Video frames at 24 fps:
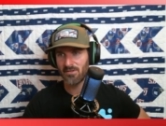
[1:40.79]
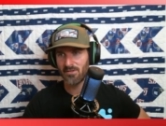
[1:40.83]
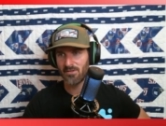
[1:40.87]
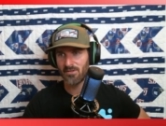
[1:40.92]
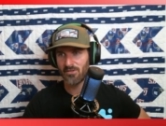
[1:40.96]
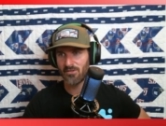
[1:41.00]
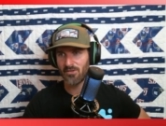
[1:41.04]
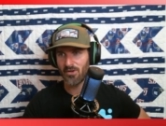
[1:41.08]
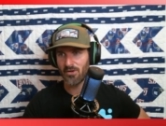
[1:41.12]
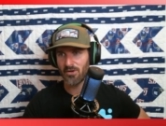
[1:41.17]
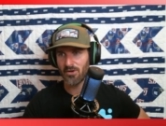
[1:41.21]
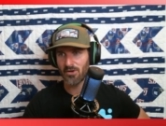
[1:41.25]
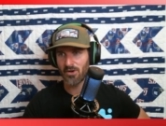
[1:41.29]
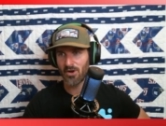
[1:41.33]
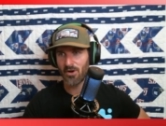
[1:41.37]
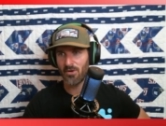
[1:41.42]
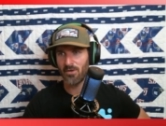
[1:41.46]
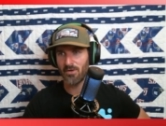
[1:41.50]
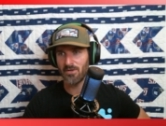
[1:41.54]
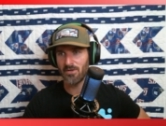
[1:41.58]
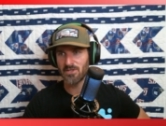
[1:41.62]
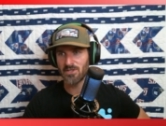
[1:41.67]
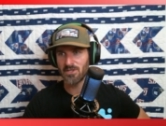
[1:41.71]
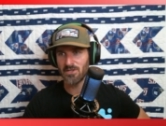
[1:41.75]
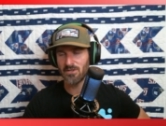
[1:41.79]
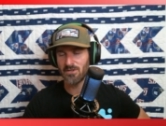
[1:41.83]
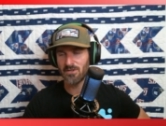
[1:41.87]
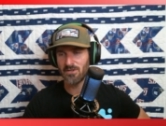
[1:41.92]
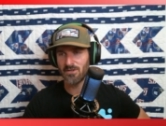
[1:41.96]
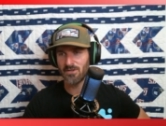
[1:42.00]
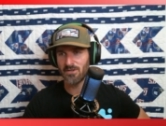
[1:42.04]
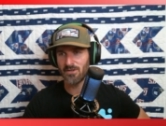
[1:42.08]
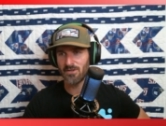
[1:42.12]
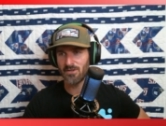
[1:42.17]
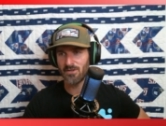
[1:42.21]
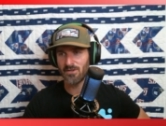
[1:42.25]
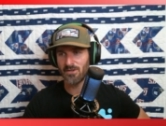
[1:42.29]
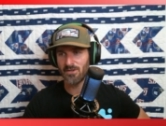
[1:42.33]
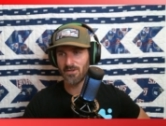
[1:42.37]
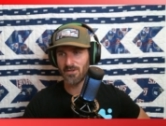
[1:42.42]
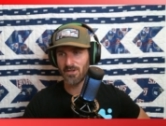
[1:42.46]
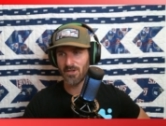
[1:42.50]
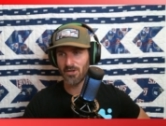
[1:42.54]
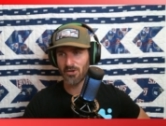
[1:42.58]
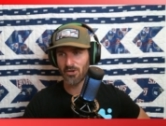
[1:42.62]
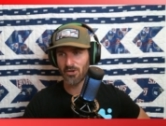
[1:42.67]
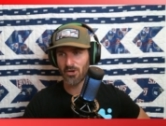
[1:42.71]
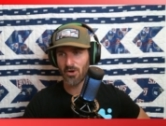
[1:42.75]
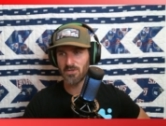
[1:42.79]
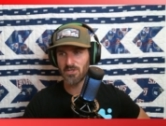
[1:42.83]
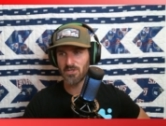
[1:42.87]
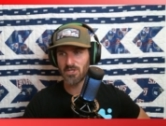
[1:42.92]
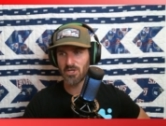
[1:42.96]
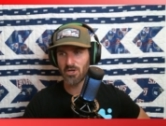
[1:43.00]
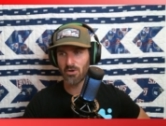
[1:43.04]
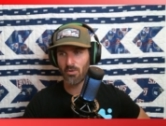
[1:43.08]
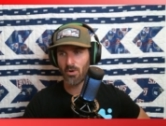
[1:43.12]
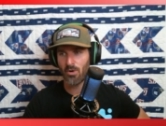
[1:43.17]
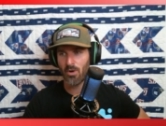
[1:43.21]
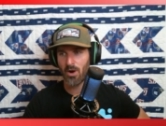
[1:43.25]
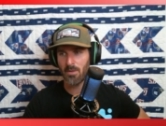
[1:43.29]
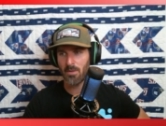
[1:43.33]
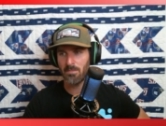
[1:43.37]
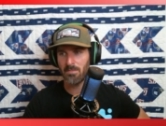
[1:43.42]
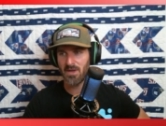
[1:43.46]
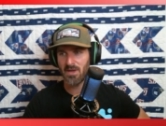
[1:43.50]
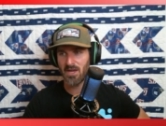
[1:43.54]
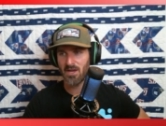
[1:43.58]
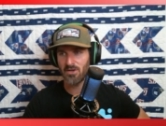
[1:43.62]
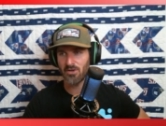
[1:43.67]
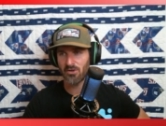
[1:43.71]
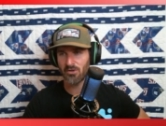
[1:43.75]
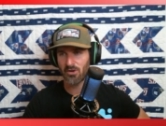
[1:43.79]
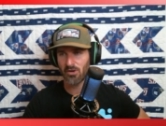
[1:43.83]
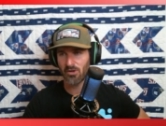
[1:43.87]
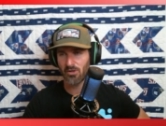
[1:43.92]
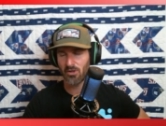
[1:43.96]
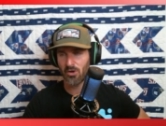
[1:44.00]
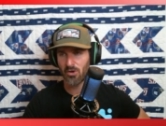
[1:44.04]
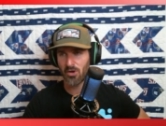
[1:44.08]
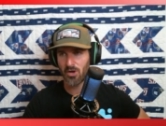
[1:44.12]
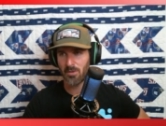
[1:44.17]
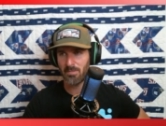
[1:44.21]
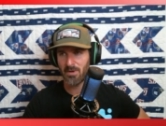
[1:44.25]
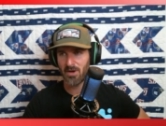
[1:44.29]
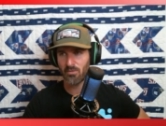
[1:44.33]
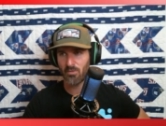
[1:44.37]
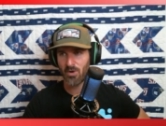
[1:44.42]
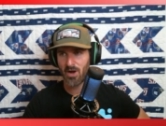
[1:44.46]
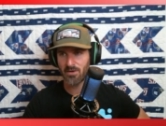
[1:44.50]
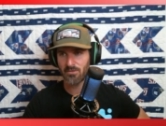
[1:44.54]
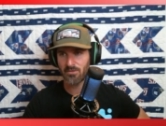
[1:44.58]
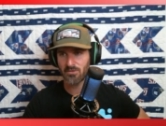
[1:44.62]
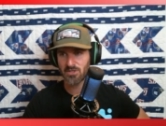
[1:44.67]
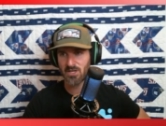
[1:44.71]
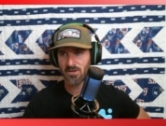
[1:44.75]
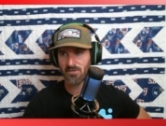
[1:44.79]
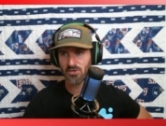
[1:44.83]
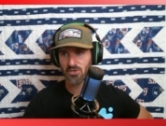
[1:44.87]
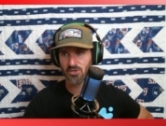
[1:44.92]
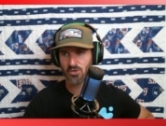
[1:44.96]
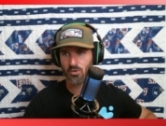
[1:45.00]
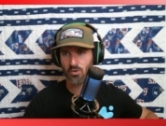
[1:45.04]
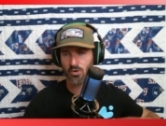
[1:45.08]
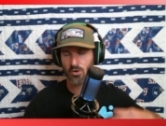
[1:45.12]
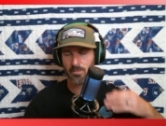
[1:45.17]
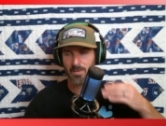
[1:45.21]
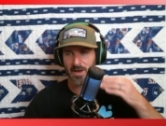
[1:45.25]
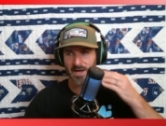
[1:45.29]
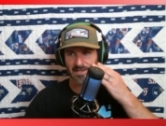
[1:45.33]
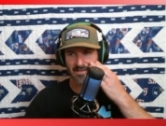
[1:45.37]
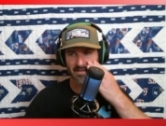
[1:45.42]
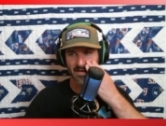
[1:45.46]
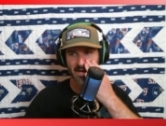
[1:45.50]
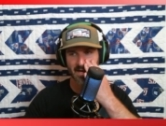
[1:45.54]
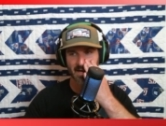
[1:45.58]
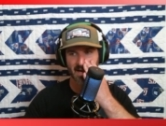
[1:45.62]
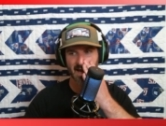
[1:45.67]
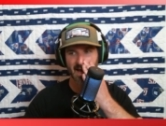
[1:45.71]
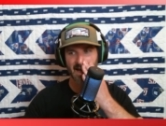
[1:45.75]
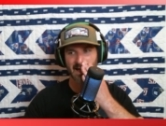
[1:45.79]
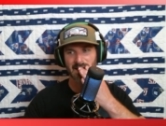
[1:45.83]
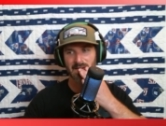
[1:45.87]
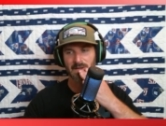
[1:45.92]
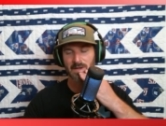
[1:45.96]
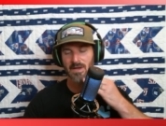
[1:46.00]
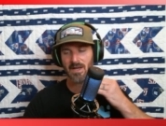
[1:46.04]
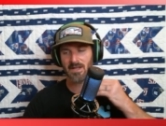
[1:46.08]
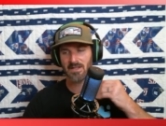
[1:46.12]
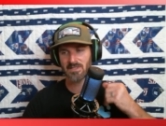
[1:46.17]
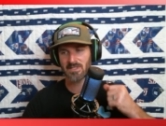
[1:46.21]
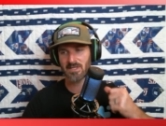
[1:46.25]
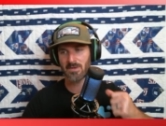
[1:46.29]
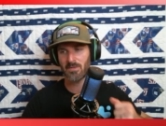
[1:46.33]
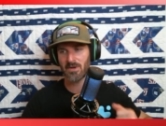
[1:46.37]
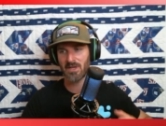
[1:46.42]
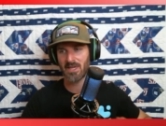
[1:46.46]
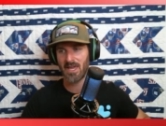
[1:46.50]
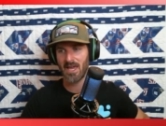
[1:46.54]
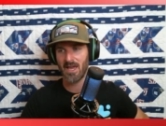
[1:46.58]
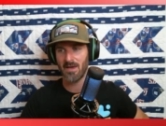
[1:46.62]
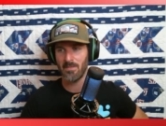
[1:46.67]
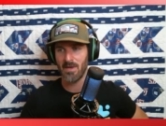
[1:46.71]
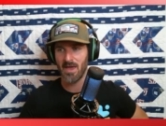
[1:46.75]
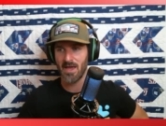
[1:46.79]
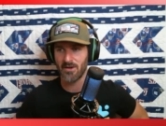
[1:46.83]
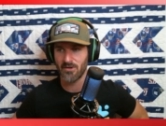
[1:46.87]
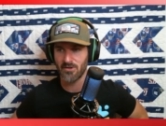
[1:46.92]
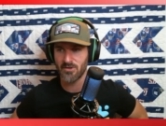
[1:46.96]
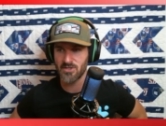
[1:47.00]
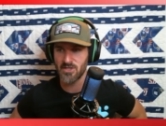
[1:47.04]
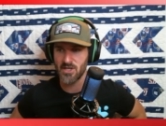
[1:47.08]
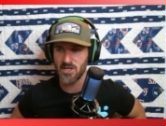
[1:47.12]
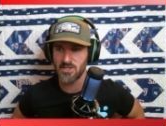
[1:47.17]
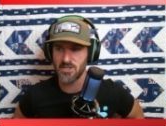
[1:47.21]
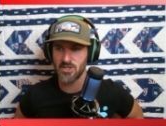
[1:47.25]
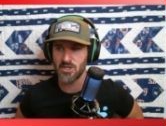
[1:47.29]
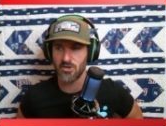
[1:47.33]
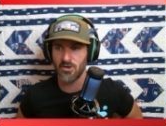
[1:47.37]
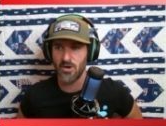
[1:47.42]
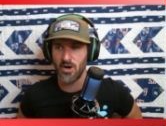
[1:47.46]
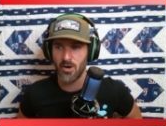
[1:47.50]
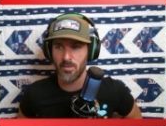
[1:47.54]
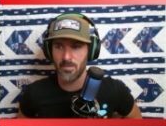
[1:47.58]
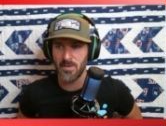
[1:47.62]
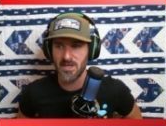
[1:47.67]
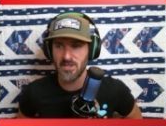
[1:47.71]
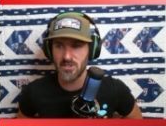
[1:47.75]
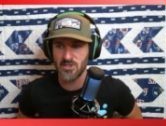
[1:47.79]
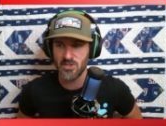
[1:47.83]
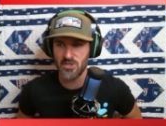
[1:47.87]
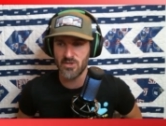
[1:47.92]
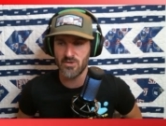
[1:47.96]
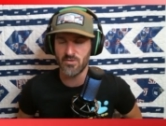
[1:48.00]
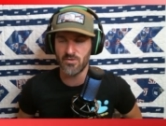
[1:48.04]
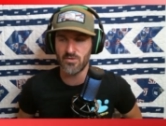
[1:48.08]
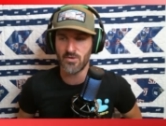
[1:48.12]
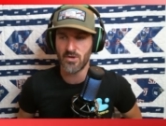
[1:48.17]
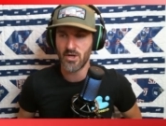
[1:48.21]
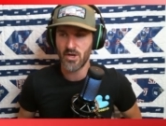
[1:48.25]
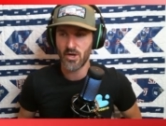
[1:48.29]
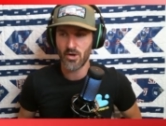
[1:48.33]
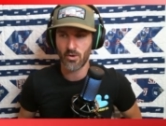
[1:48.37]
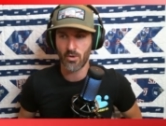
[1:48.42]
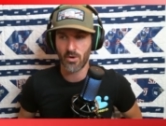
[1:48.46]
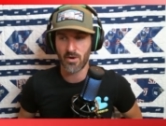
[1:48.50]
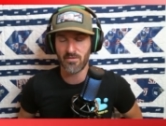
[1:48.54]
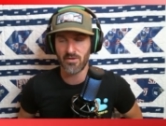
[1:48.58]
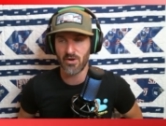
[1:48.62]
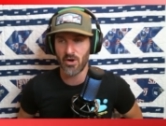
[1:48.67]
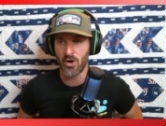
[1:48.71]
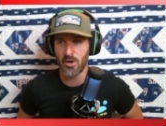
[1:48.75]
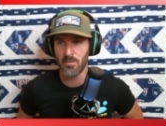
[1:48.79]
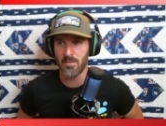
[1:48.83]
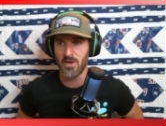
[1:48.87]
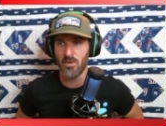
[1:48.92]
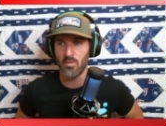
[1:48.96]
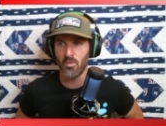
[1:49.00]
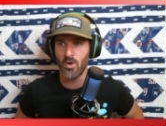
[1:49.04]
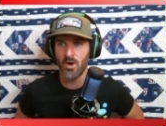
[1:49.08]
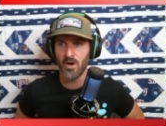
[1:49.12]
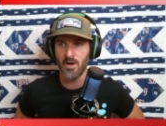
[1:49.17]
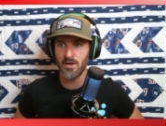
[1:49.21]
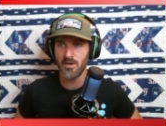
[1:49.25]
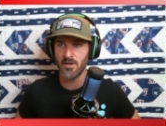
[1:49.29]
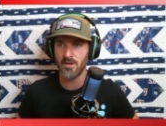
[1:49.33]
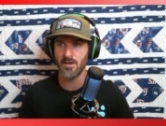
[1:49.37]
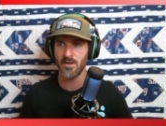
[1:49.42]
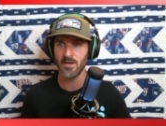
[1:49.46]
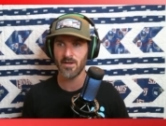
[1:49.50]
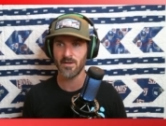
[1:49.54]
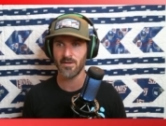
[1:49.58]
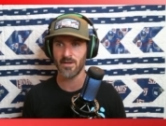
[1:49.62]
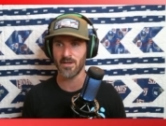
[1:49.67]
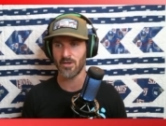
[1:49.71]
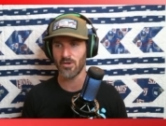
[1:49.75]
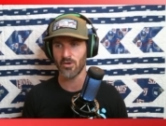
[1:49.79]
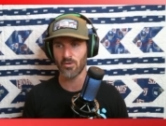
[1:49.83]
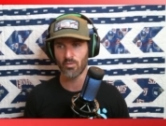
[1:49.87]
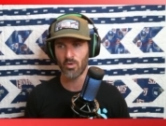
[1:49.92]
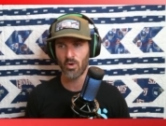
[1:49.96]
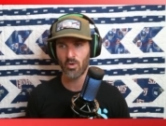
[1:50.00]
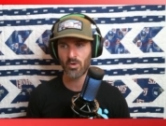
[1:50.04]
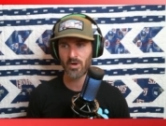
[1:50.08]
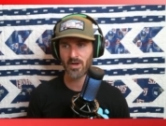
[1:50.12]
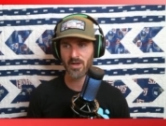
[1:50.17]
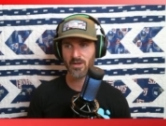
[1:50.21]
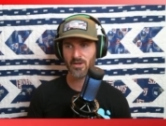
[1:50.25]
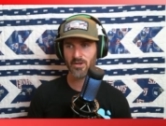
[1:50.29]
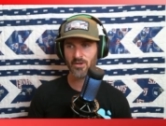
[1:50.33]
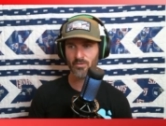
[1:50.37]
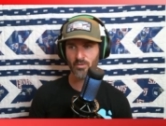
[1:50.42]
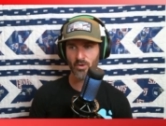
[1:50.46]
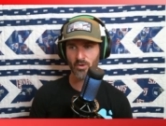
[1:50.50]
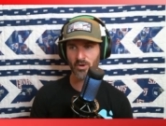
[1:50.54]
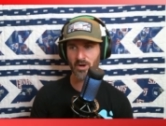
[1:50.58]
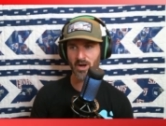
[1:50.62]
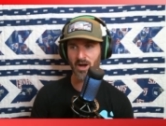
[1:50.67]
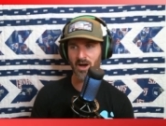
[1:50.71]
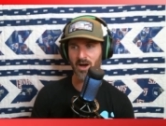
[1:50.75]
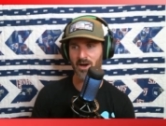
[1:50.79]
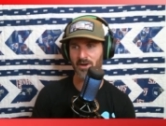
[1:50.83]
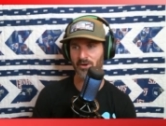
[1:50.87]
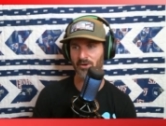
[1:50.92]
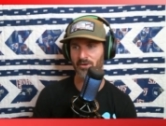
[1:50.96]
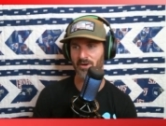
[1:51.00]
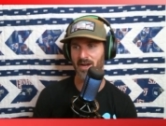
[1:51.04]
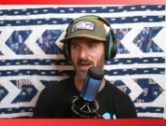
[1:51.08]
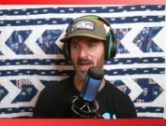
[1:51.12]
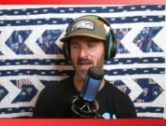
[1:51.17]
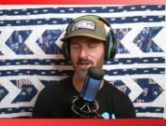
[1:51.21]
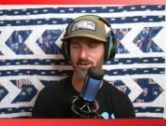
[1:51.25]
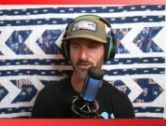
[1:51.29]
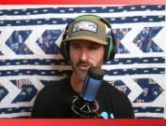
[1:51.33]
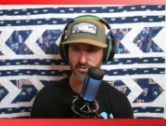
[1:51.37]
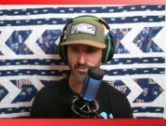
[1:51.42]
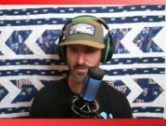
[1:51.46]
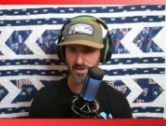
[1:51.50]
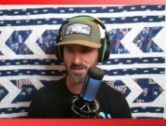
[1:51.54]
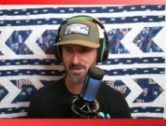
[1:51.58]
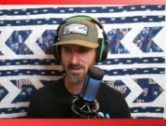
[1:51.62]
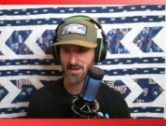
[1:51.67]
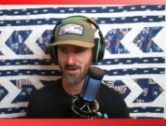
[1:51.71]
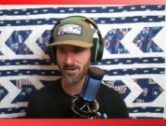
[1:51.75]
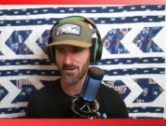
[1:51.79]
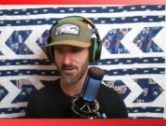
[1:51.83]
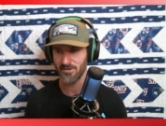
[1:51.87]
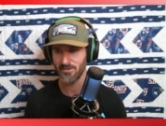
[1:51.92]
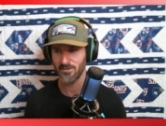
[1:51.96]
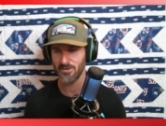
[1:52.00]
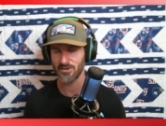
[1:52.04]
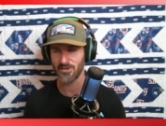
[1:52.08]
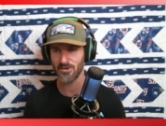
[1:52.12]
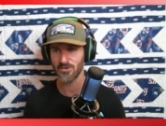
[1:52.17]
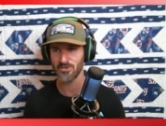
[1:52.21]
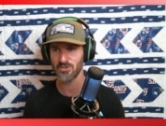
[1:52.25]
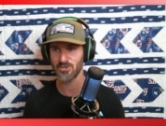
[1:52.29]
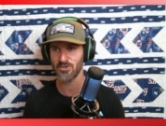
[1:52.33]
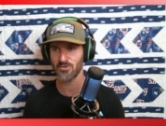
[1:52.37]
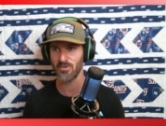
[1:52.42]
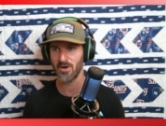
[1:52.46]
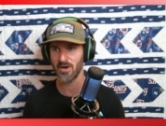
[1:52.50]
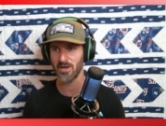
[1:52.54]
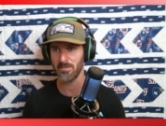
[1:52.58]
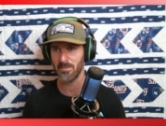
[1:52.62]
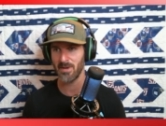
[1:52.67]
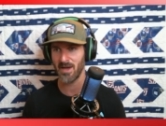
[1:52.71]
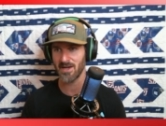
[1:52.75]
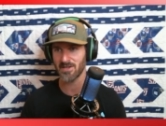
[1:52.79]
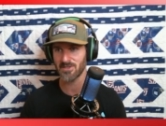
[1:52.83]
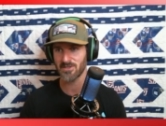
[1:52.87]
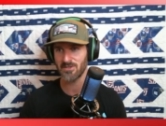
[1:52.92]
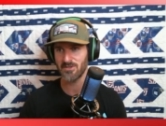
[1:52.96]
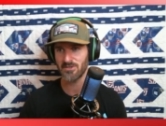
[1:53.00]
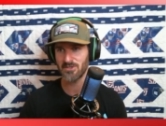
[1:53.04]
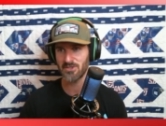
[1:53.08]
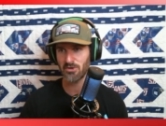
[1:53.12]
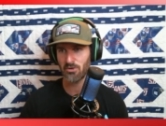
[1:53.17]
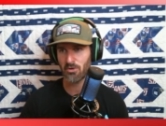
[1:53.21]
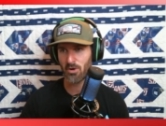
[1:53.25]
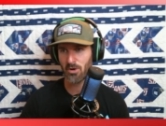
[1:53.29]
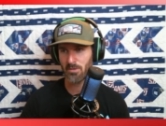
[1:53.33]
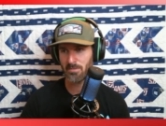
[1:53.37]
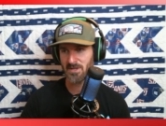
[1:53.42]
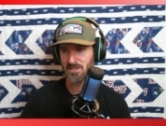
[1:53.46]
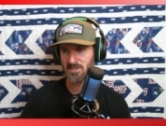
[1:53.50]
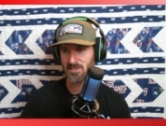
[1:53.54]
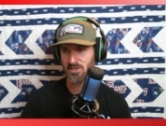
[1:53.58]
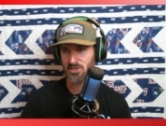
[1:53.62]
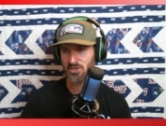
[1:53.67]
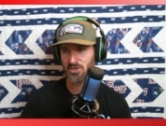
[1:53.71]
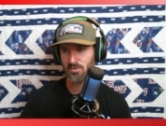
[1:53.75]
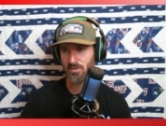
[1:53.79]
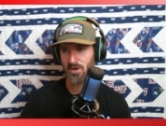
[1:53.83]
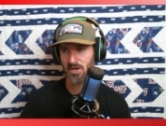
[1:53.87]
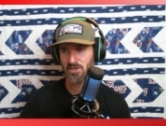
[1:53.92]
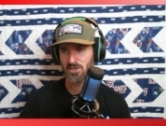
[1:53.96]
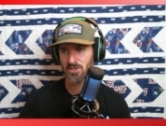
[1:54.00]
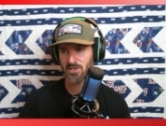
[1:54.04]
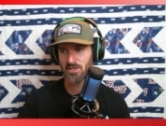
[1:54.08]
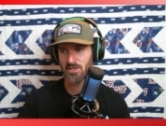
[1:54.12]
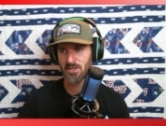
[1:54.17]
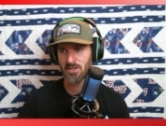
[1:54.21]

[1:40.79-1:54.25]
So yeah, you're going, going really late. You're going zero RB and you're going to load up on wide receivers, quarterback, tight end. You get someone Cam Akers as your RB two or even RB one. Like you roll you roll Connor and Akers right there with those two running backs in a zero RB situation.